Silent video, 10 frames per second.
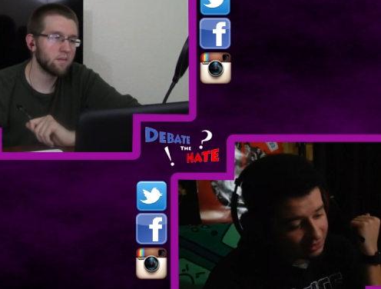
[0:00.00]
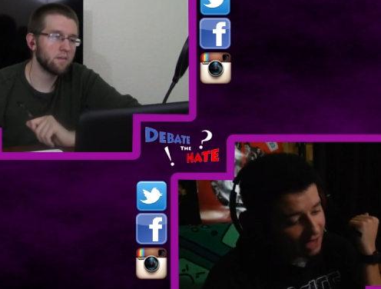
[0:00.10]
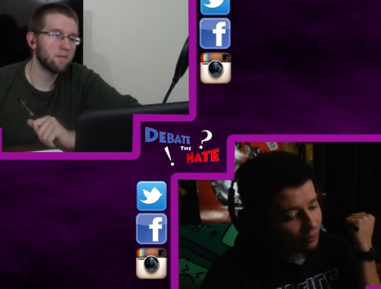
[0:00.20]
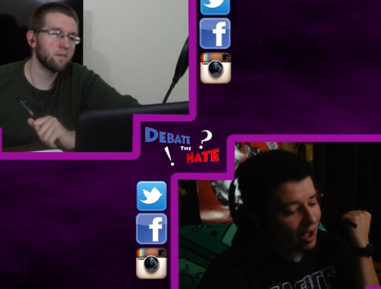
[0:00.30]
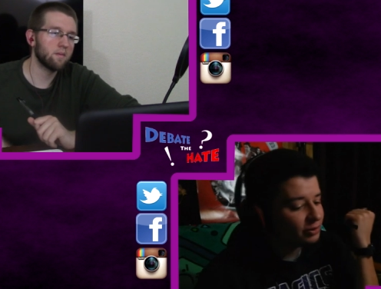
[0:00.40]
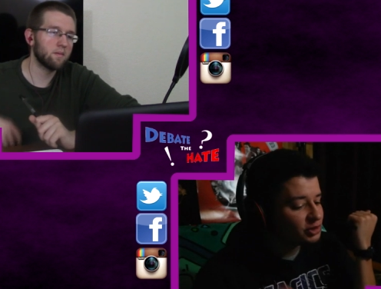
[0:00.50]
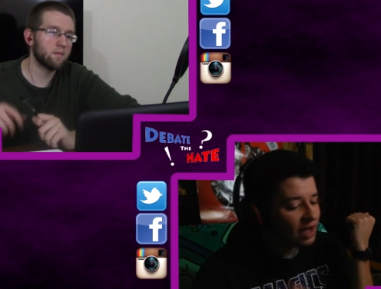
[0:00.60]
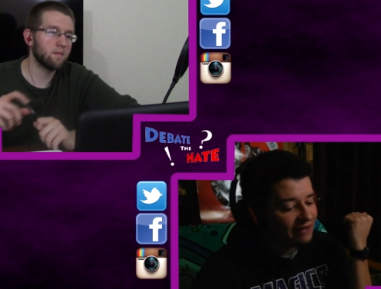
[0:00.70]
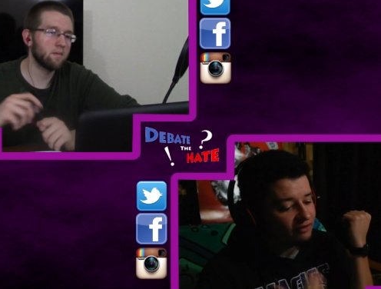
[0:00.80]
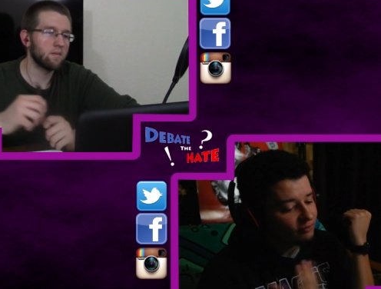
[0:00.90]
Speaker 1: They're like, "Why would
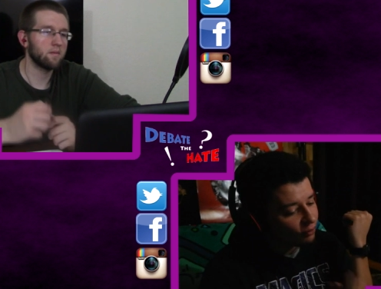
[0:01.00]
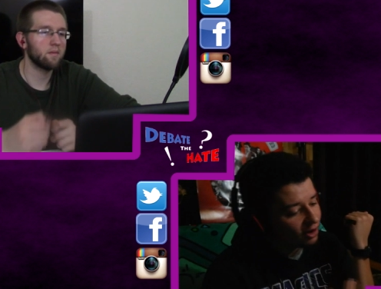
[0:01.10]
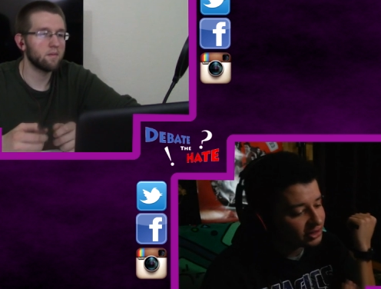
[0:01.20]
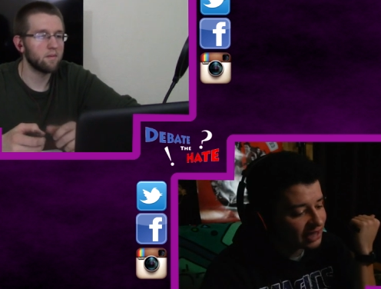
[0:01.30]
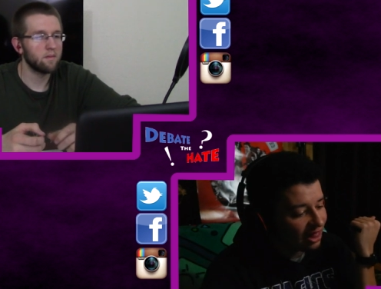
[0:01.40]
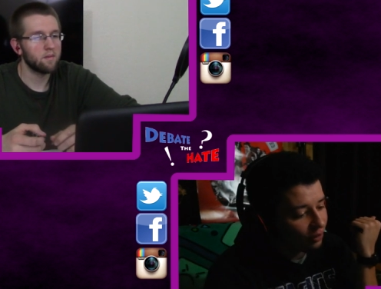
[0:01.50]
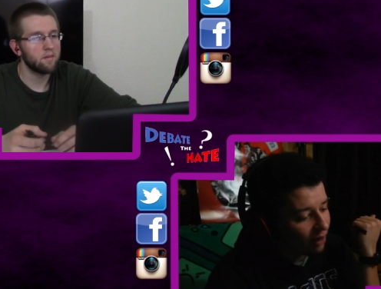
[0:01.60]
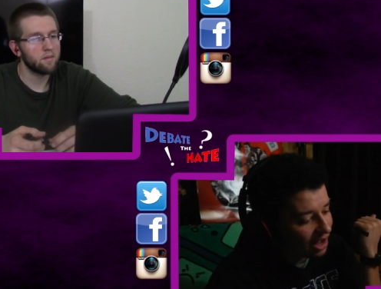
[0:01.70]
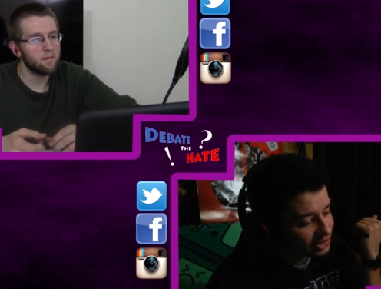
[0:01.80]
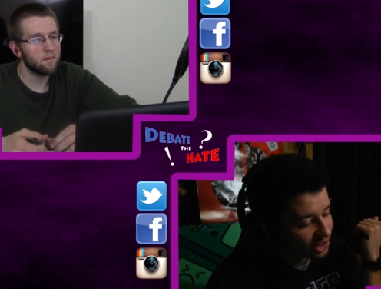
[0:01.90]
you have a four hundred
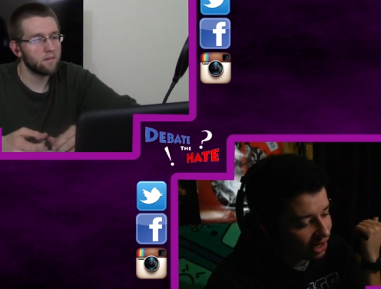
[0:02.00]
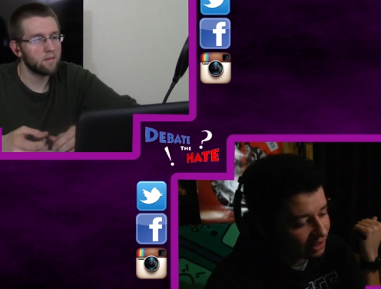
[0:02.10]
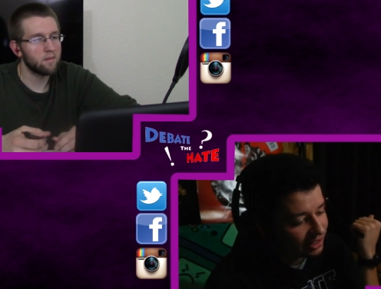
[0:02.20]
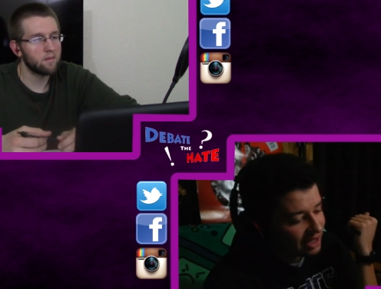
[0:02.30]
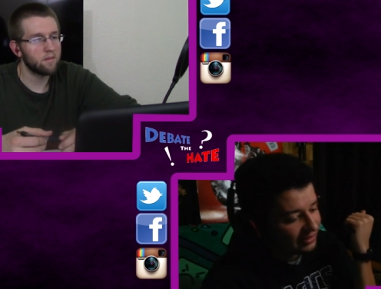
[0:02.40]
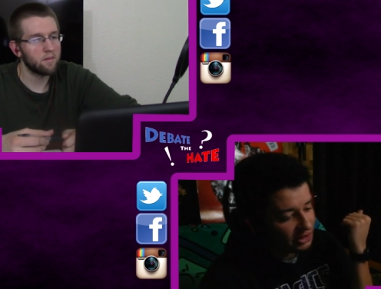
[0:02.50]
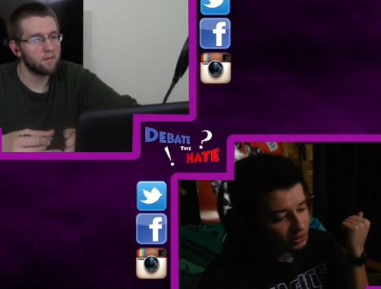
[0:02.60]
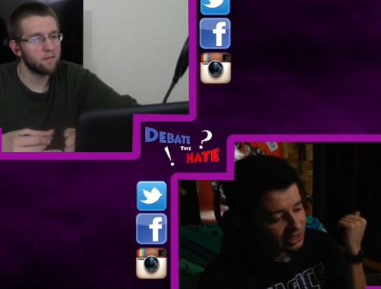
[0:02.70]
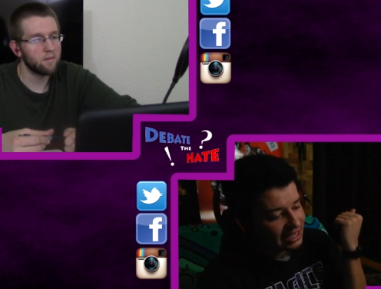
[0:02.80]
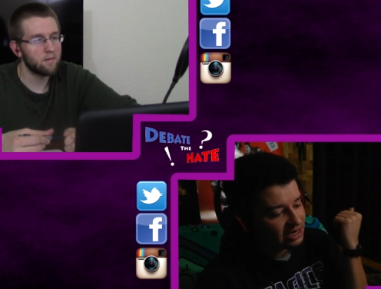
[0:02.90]
dollar watch on
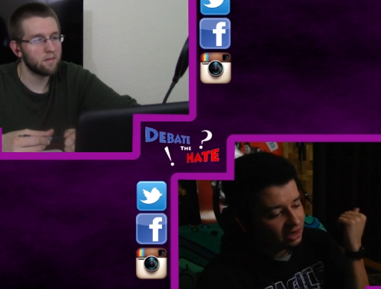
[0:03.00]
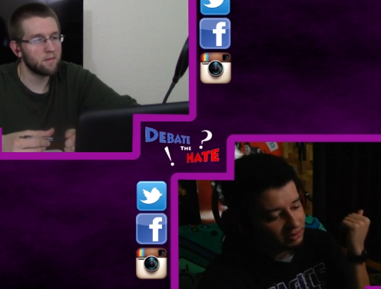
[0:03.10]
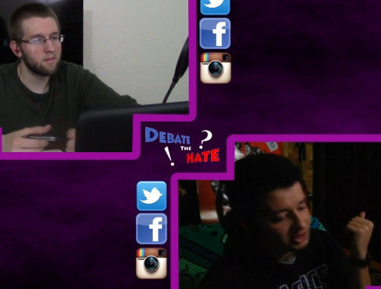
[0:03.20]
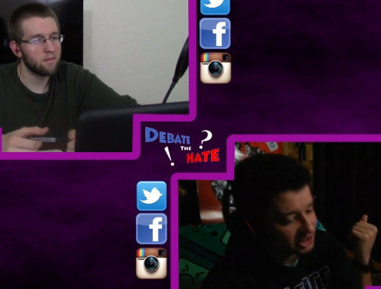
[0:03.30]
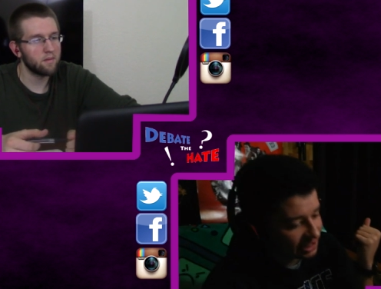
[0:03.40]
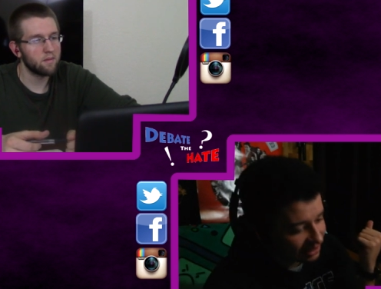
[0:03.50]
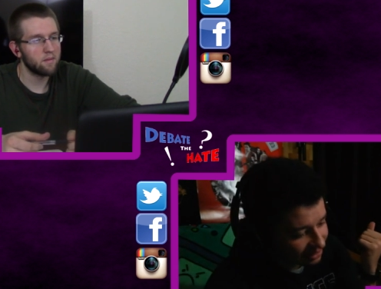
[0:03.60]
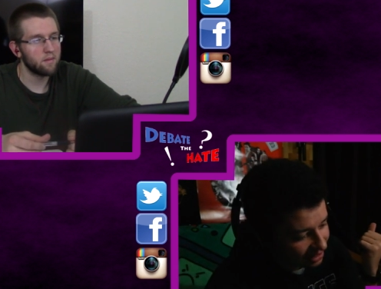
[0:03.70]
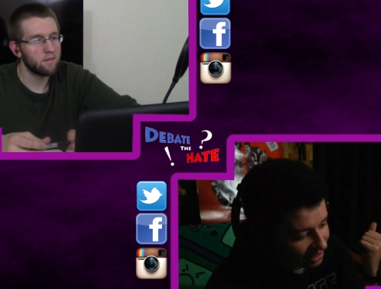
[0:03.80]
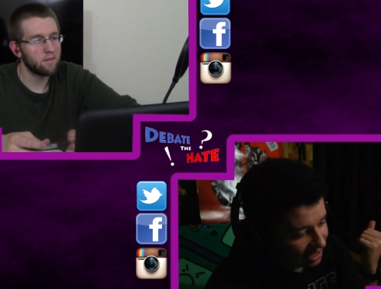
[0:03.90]
that you can hit on a
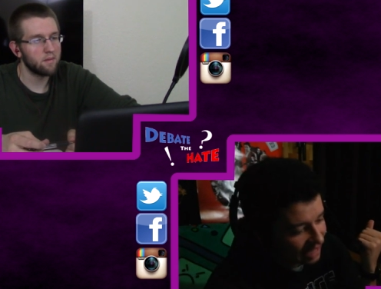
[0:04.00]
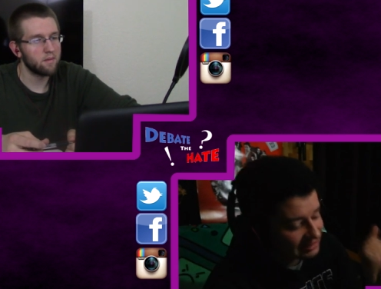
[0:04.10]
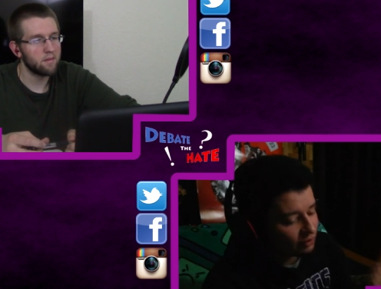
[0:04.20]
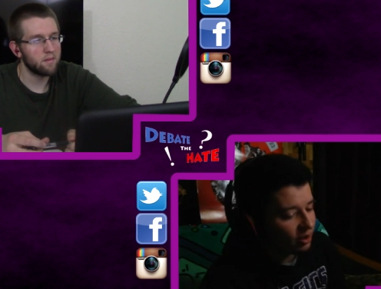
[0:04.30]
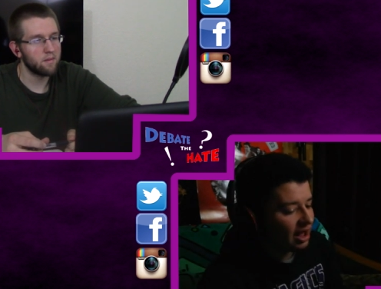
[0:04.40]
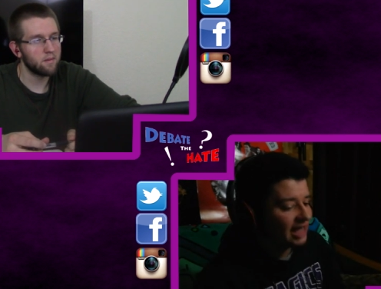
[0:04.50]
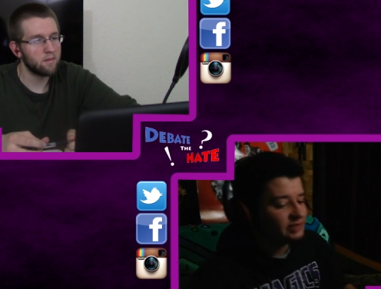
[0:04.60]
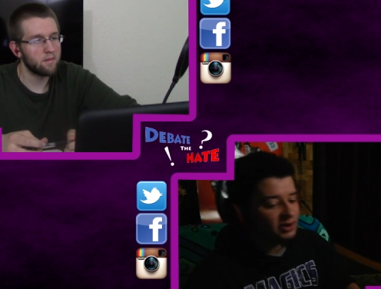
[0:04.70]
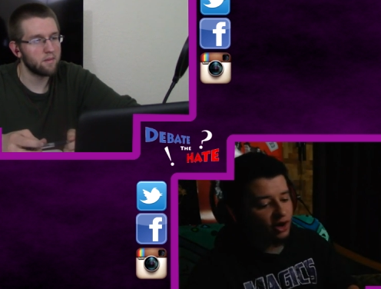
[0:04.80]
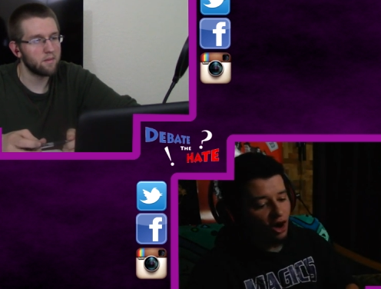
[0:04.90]
machine?" And it's like, "Well,
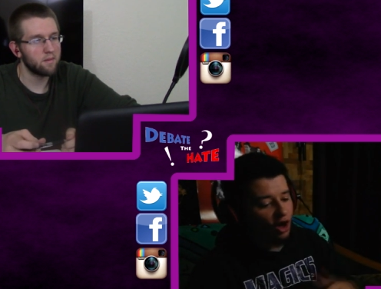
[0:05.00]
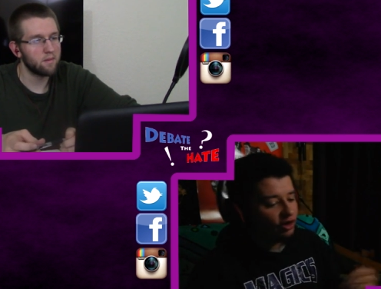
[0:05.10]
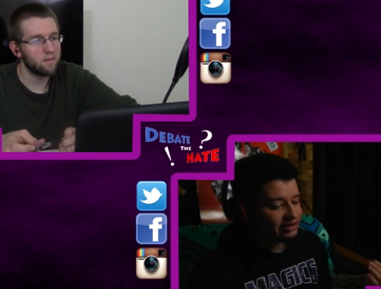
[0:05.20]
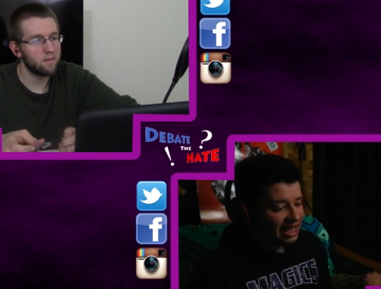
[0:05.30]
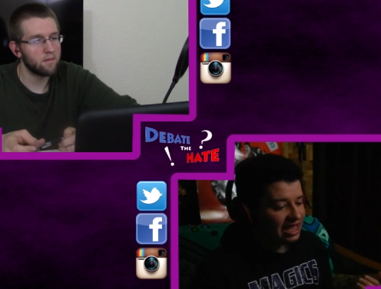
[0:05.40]
I spend all